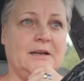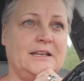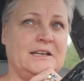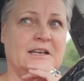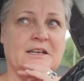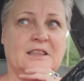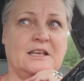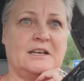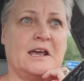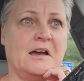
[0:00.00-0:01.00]
not eating
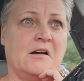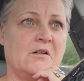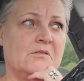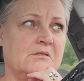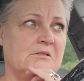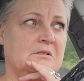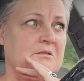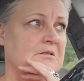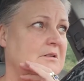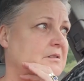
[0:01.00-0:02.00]
anything now,
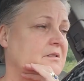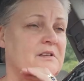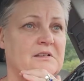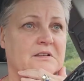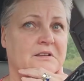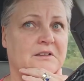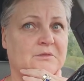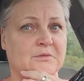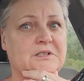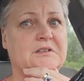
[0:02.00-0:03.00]
uh,
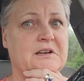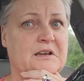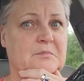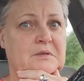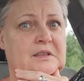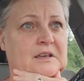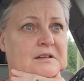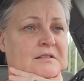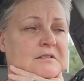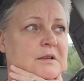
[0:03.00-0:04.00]
what's going to happen then?
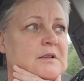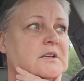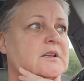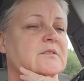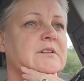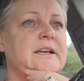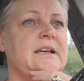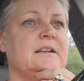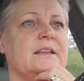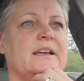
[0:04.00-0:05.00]

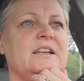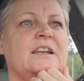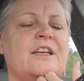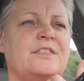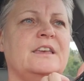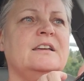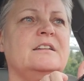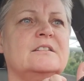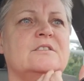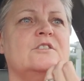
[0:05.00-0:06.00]
Right? Like
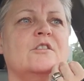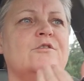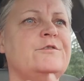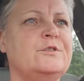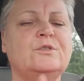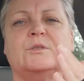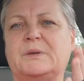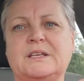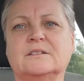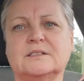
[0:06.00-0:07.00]
nothing, no food
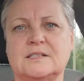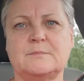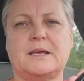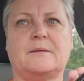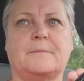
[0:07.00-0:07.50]
appeals to me.